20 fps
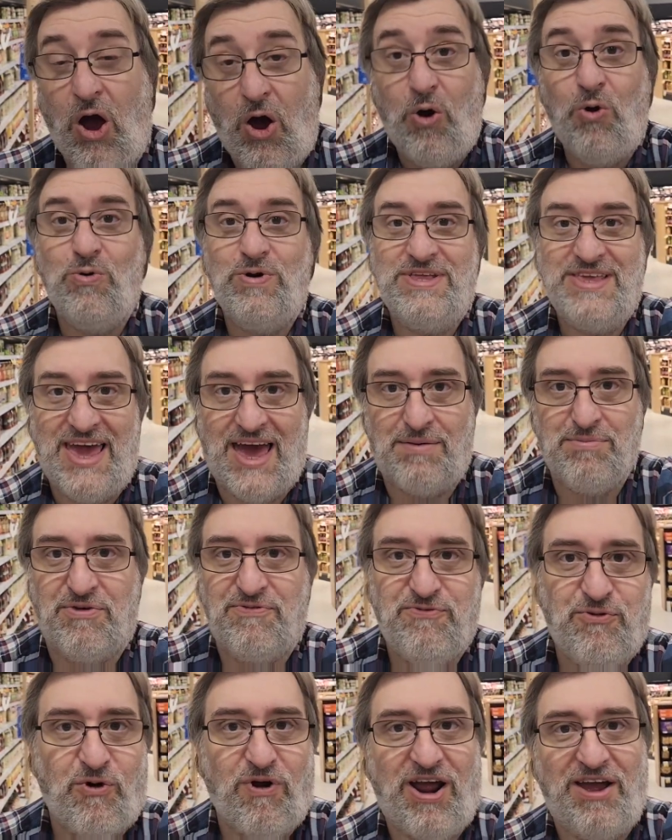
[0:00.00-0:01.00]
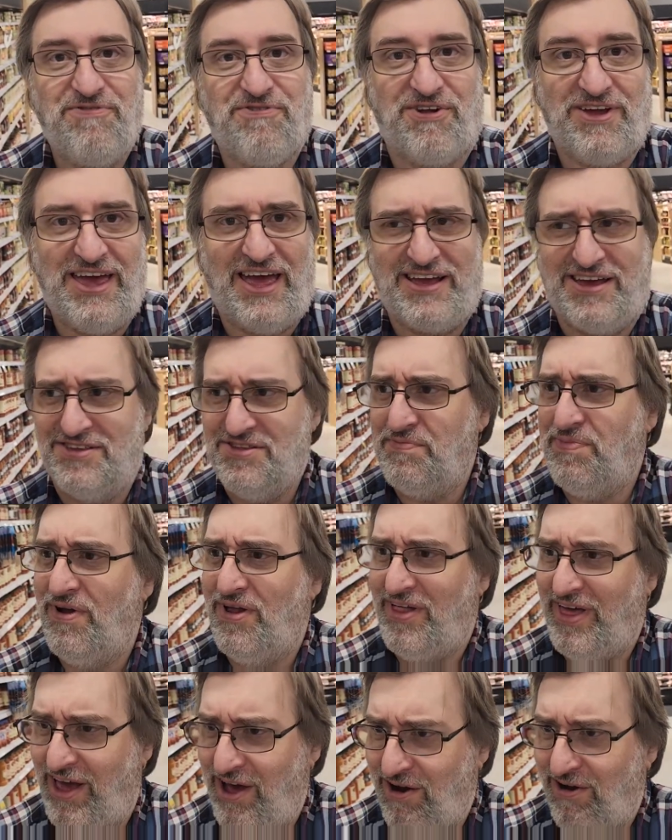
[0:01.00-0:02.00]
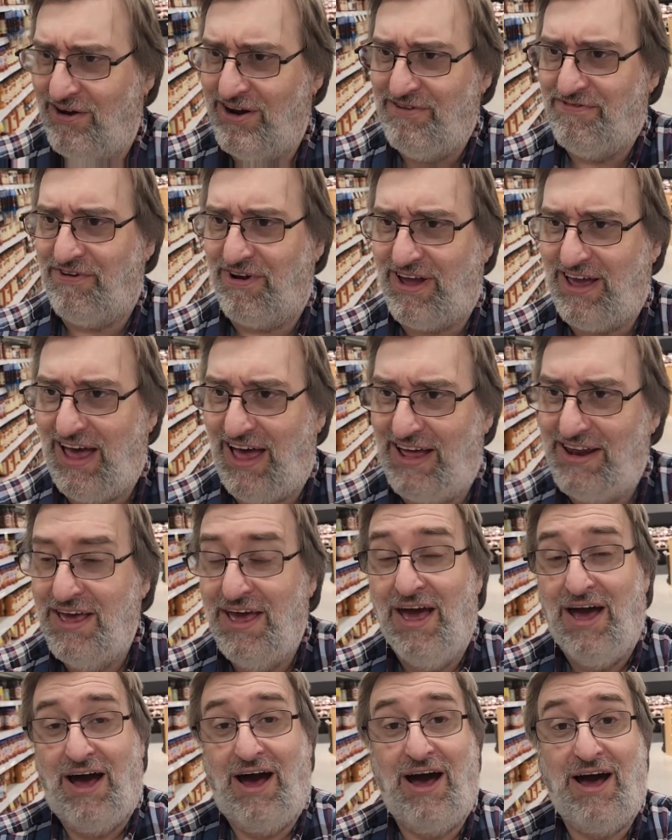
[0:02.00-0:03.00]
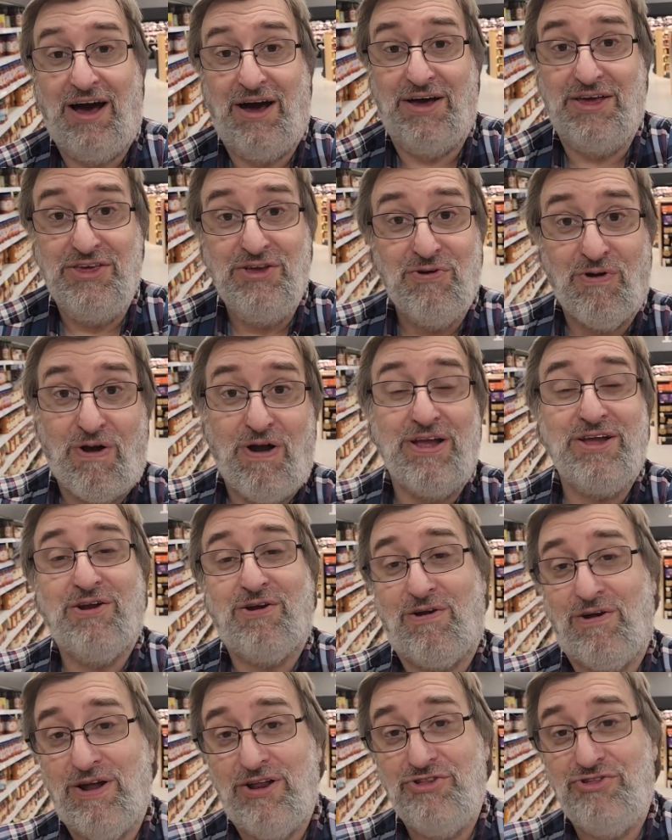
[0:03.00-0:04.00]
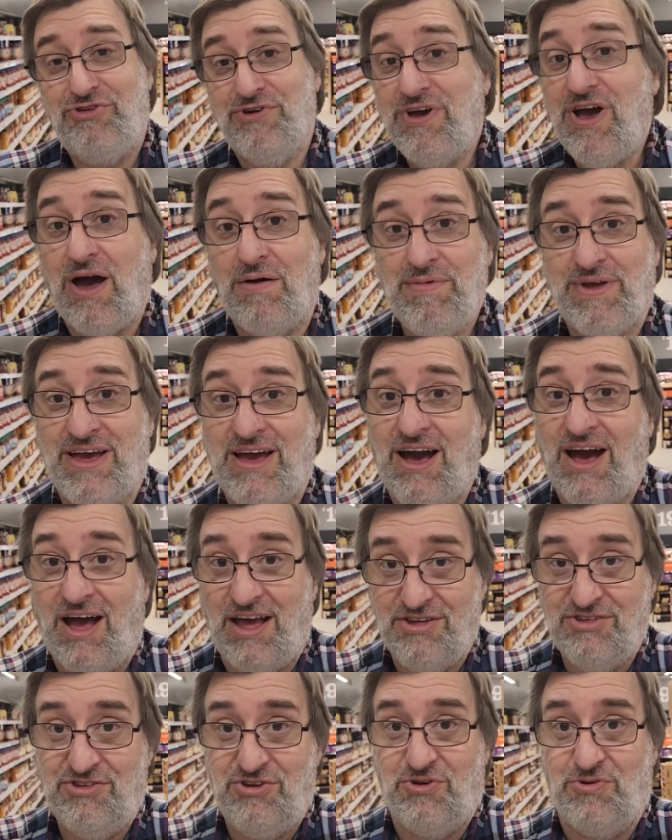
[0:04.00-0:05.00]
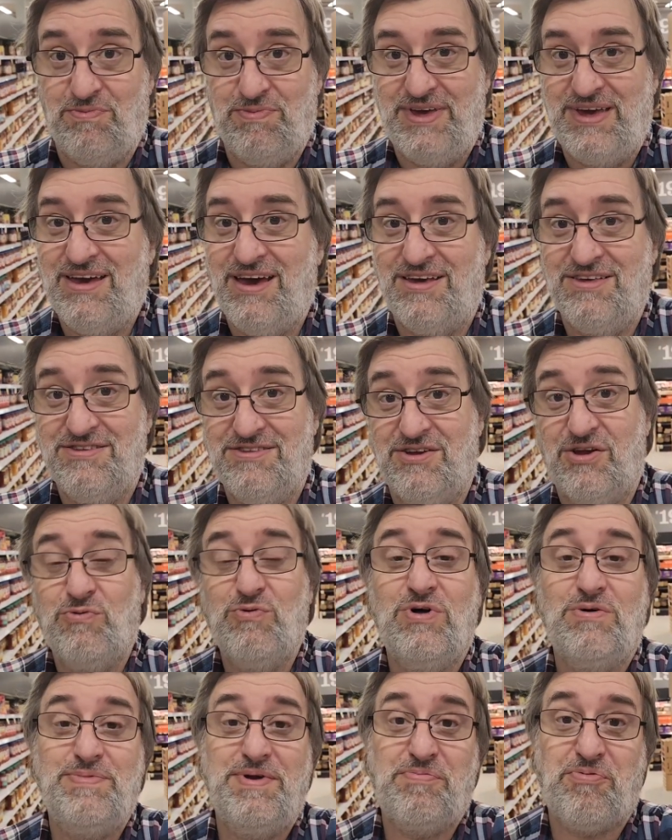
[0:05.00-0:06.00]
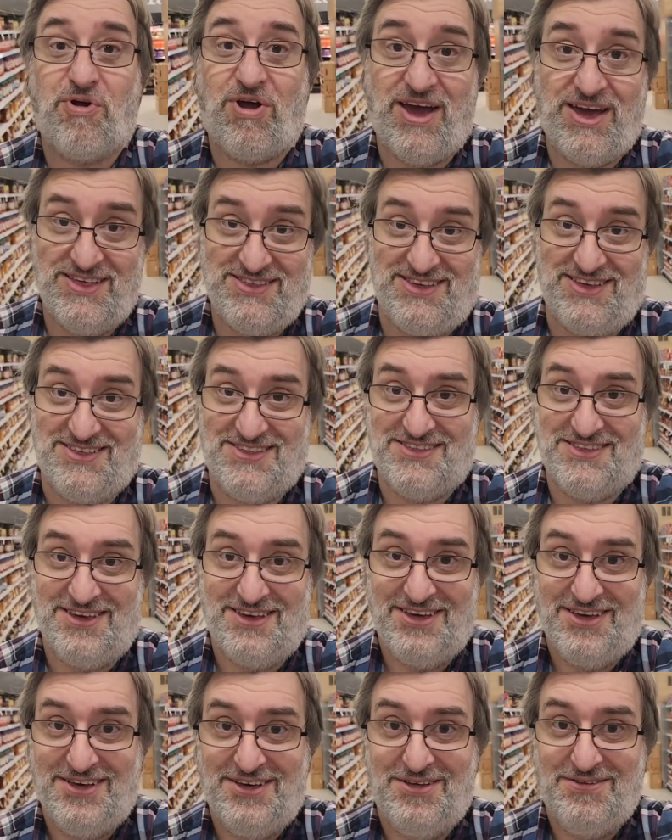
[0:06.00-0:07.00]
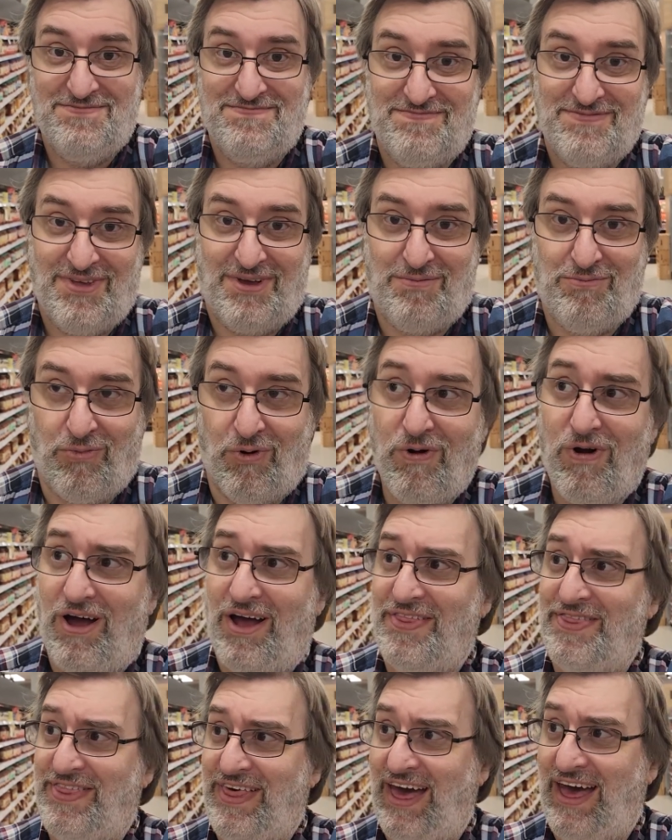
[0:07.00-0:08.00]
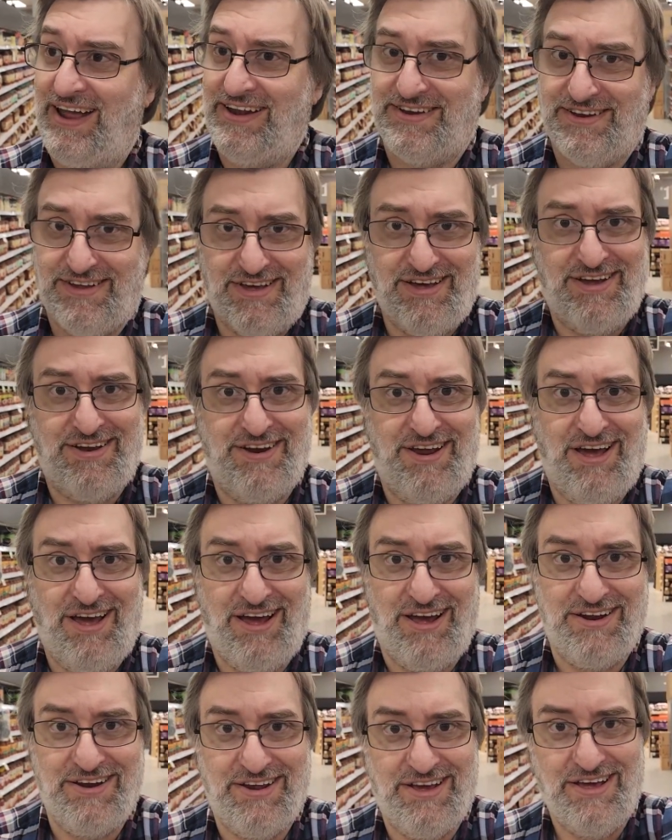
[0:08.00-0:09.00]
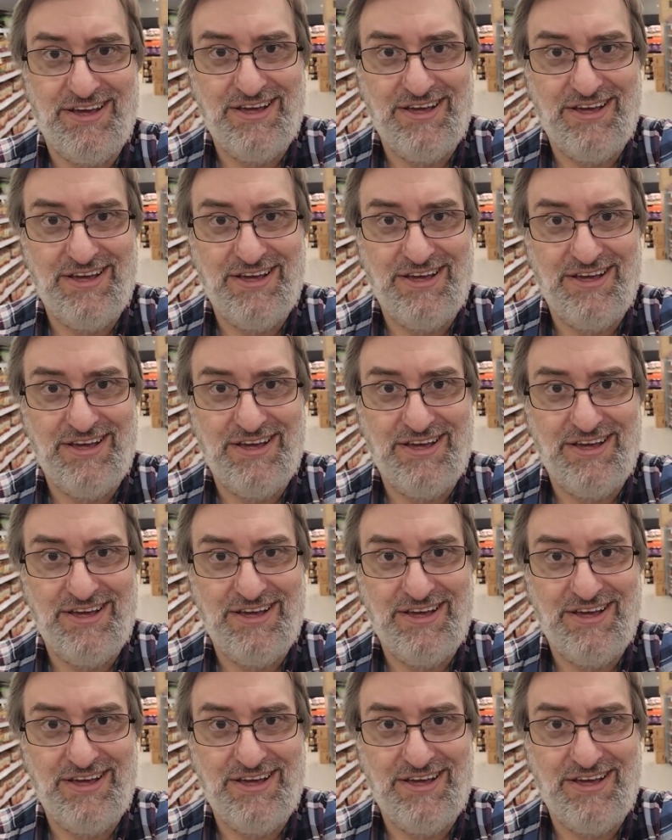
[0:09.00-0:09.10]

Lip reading: Oh, and yeah, before I forget, because apparently I already forgot, you're encouraged to come in costume because there will be prizes. More on that enough.